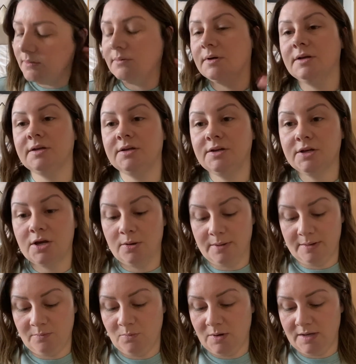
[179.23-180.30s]
I'm going to go
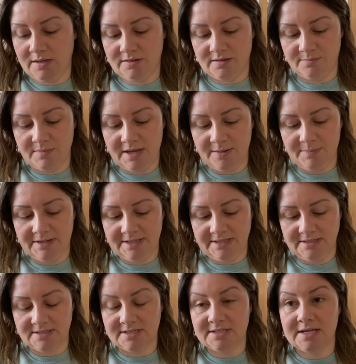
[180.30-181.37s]
in with
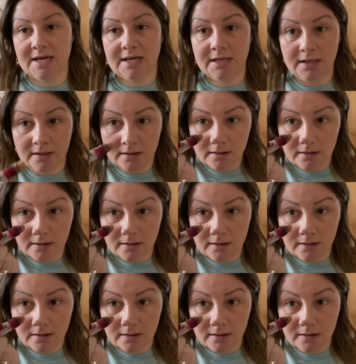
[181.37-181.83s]
Maybelline today,